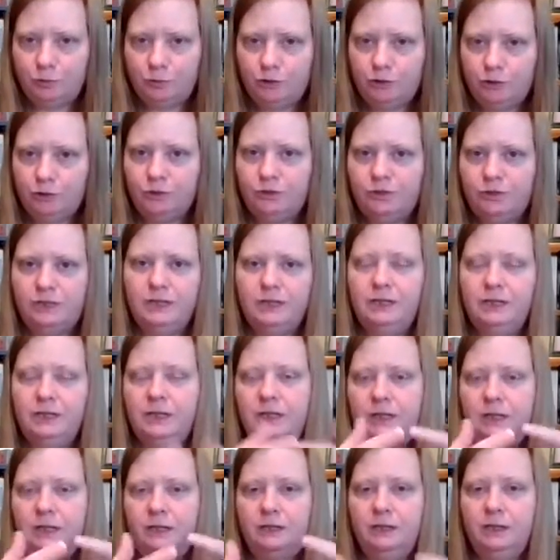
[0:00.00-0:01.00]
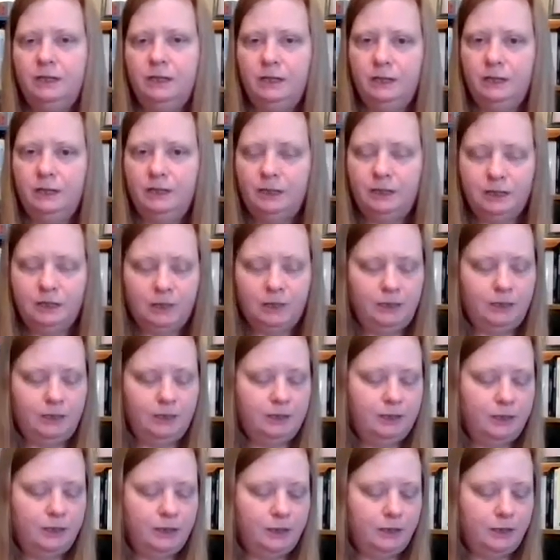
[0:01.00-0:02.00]
person in the
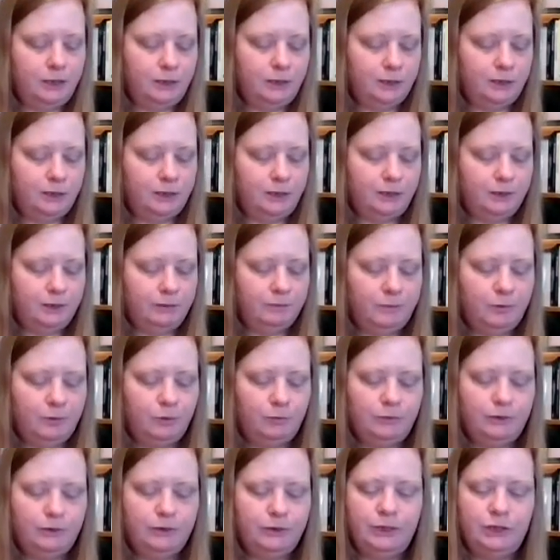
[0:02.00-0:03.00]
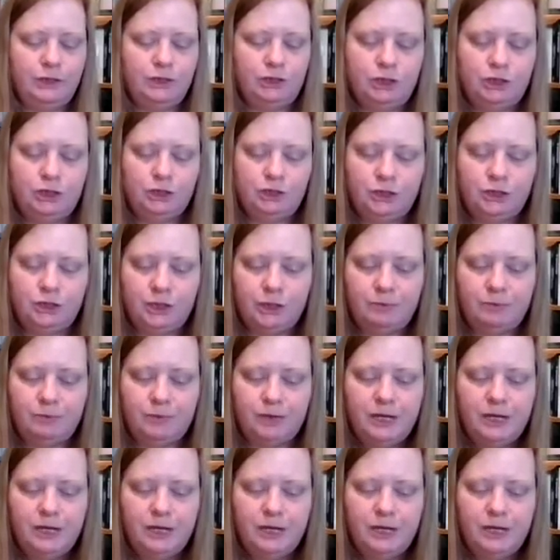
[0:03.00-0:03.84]
relationship.